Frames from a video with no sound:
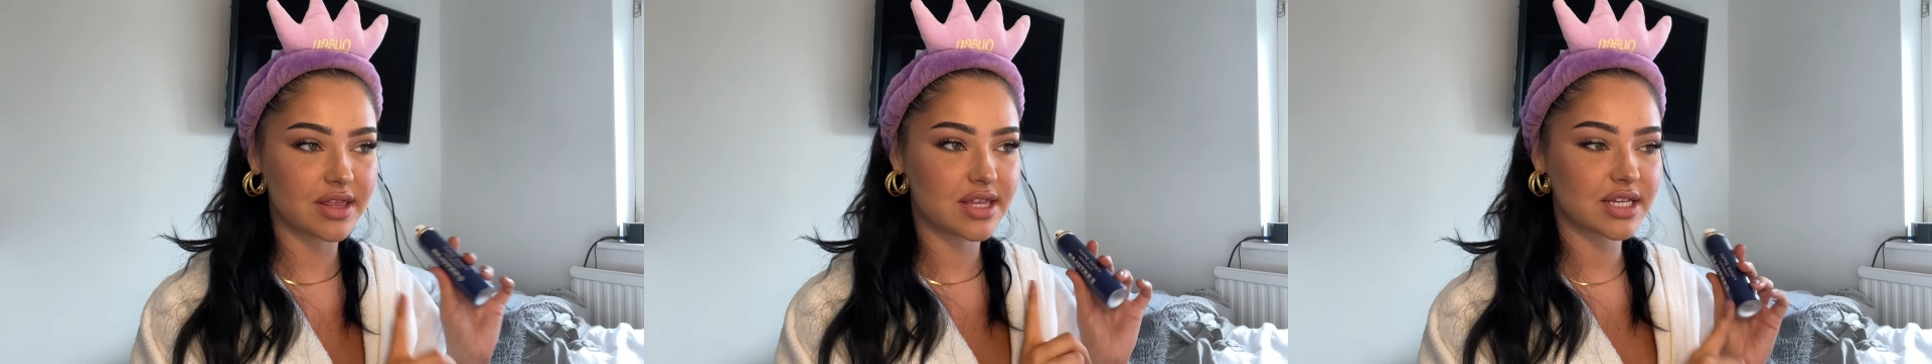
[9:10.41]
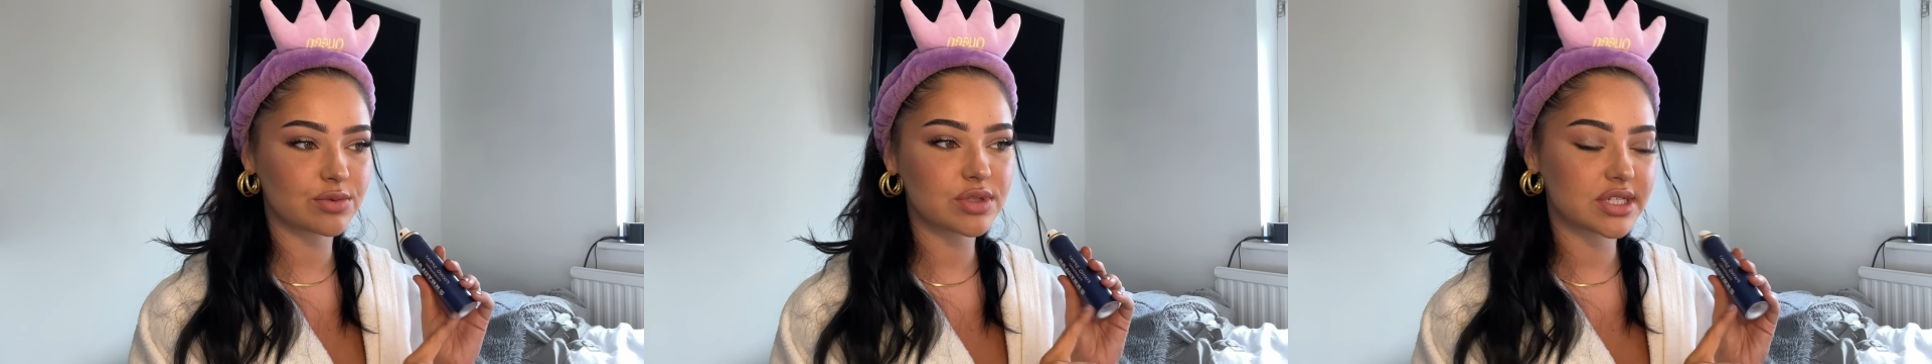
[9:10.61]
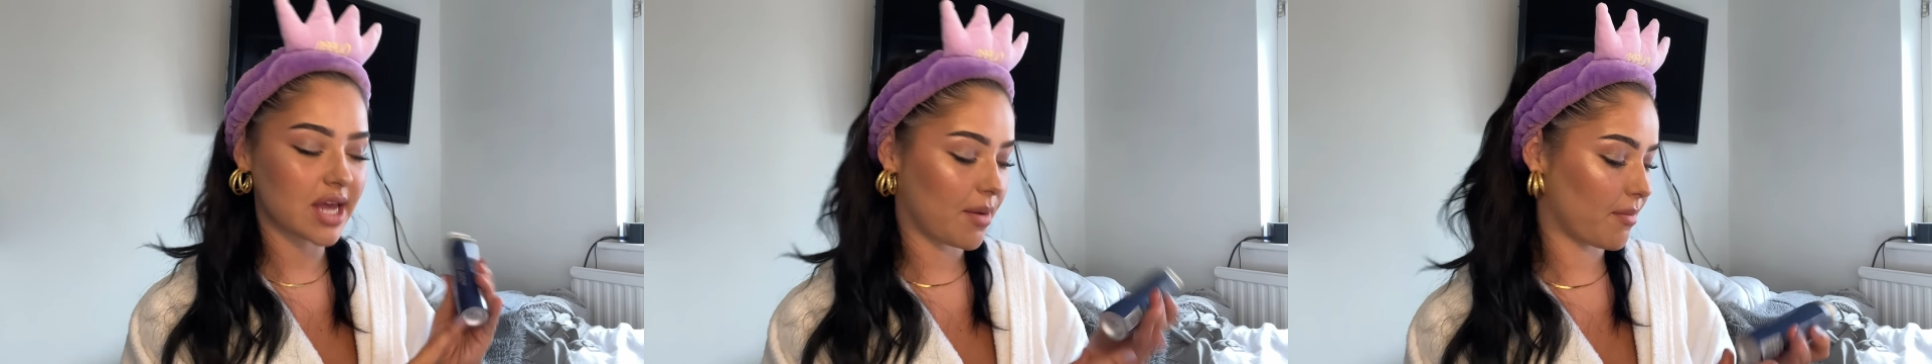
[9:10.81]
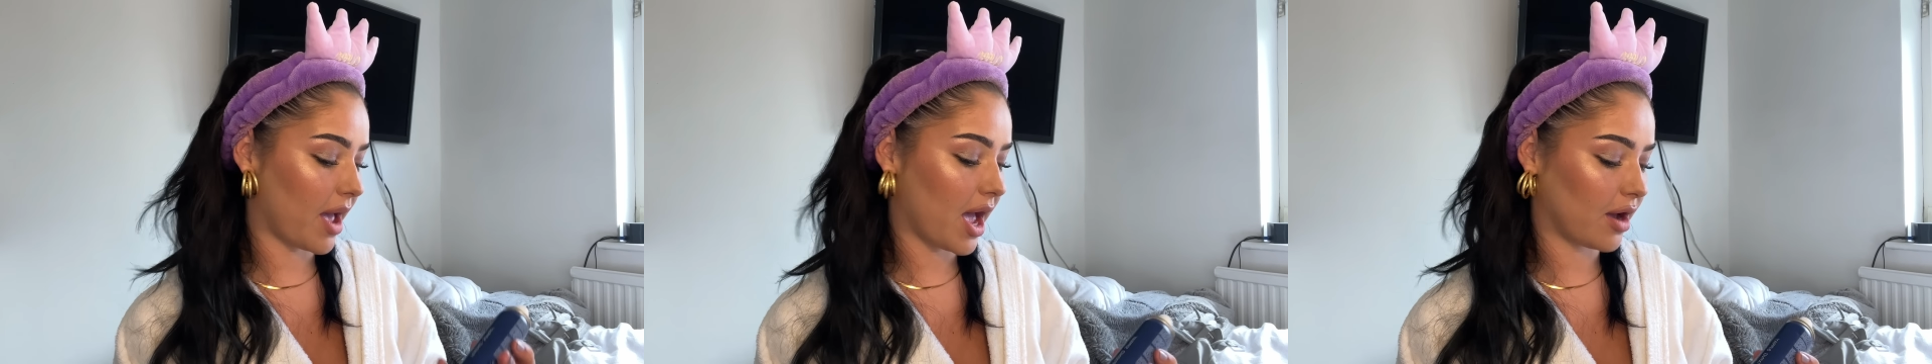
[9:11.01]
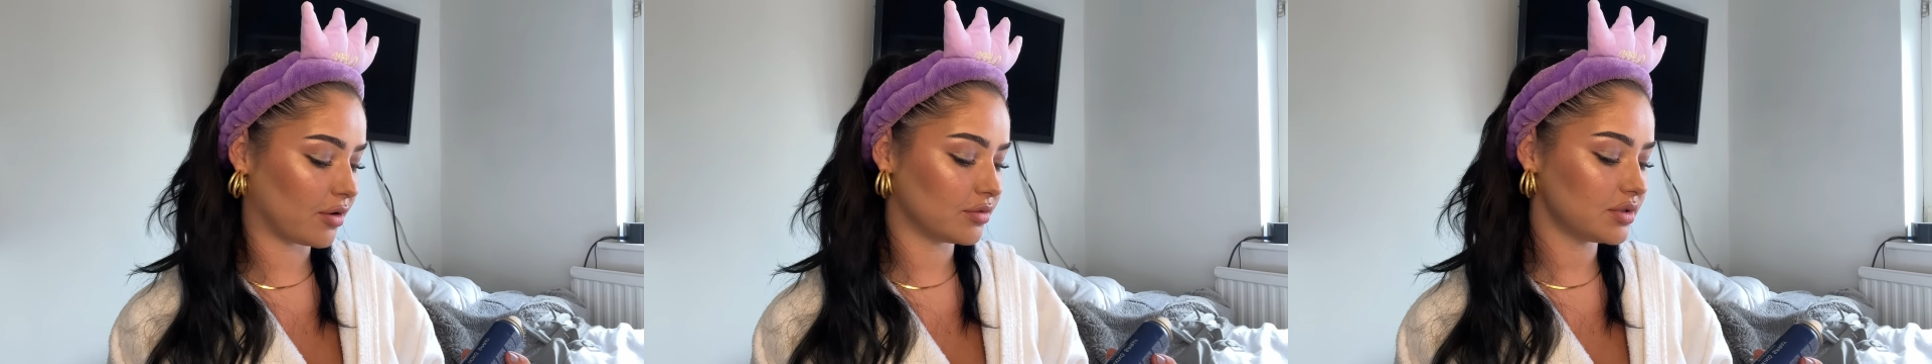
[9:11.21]
This was
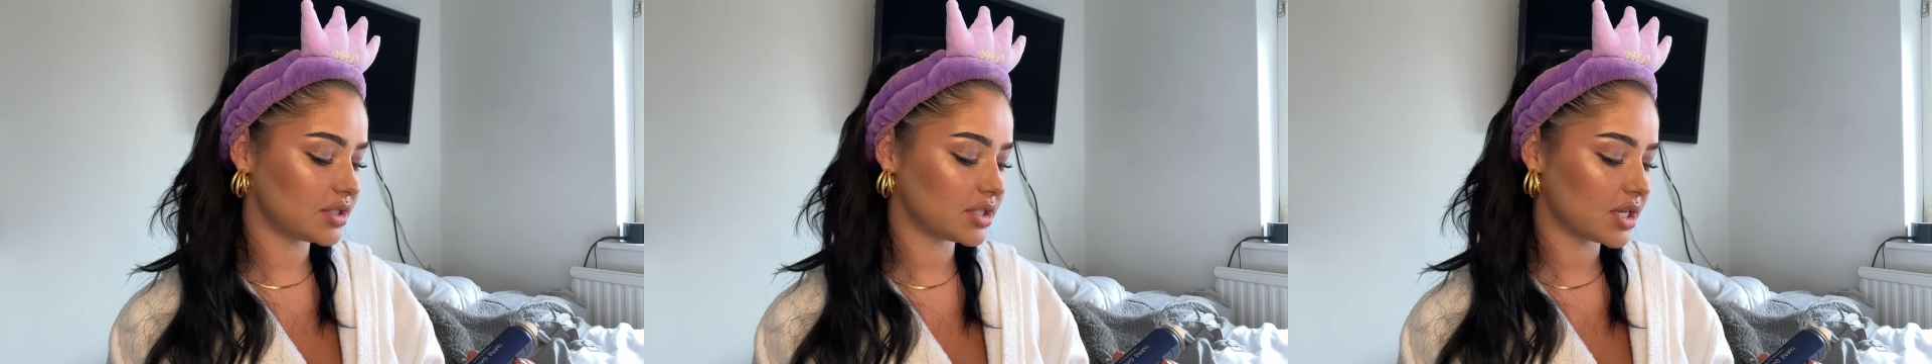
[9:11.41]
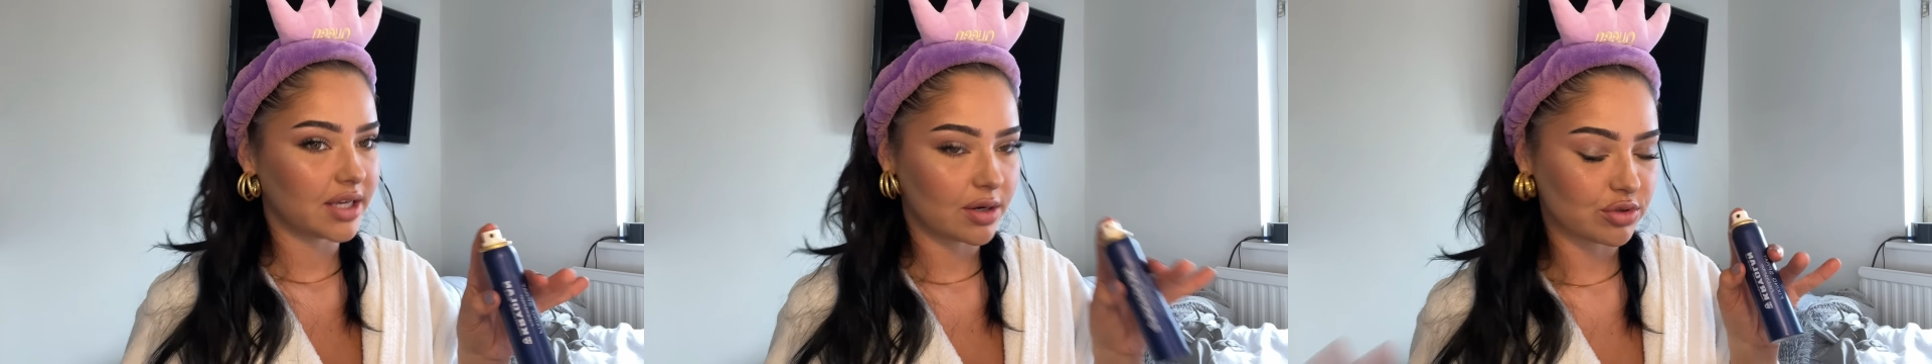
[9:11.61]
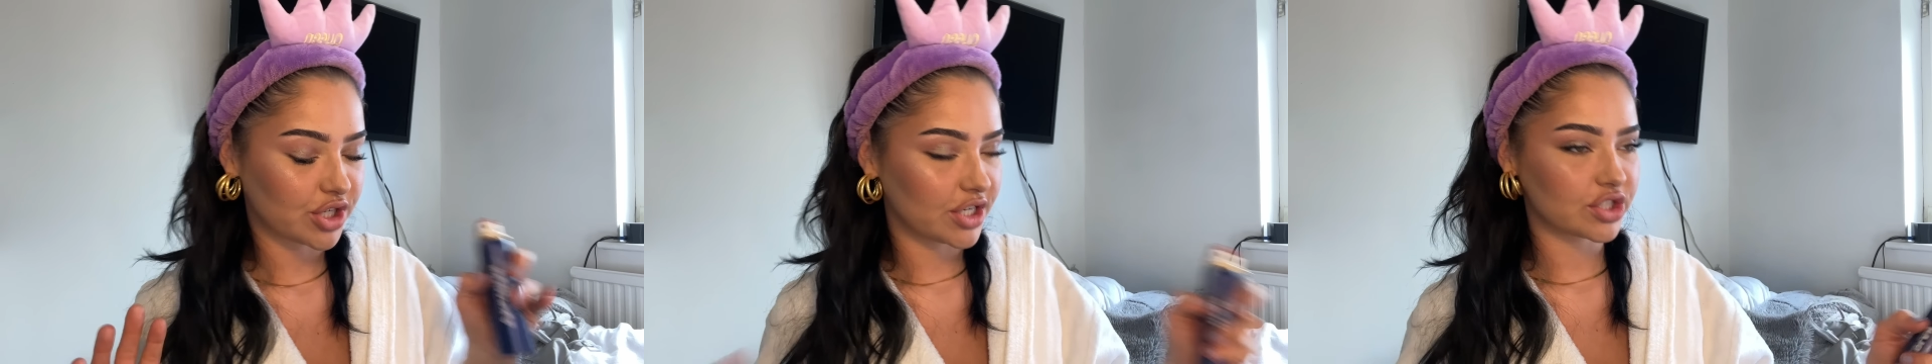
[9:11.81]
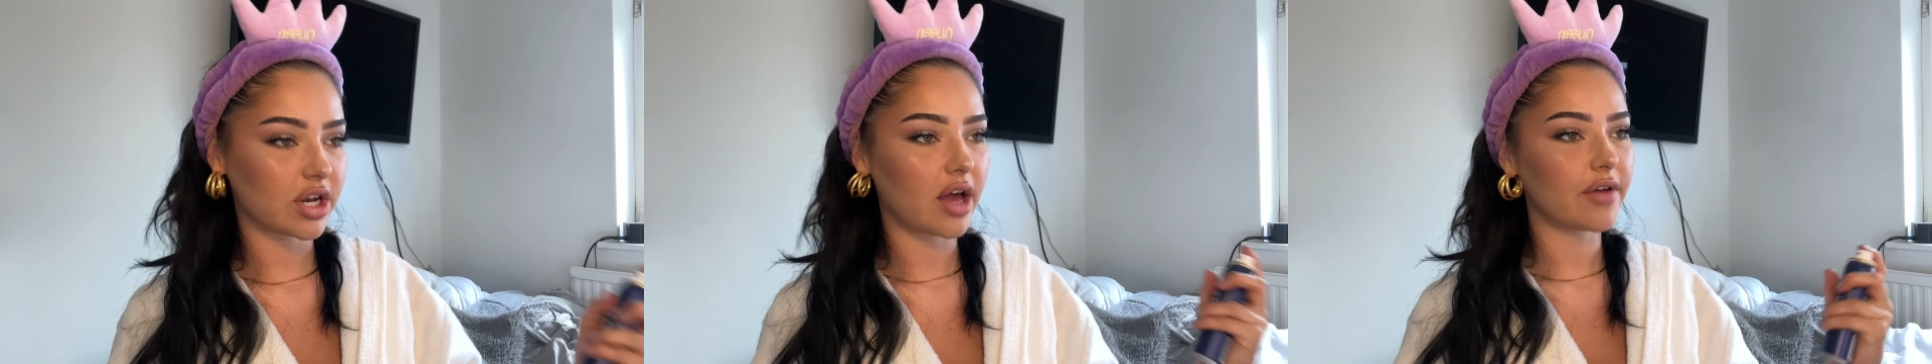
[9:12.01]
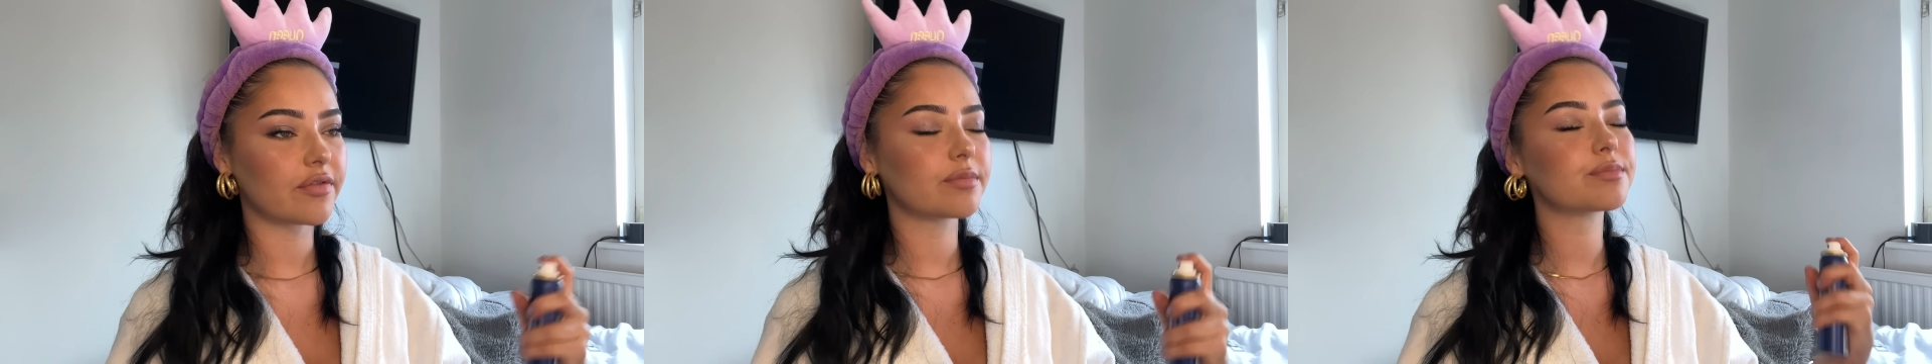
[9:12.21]
£10. It will change your life.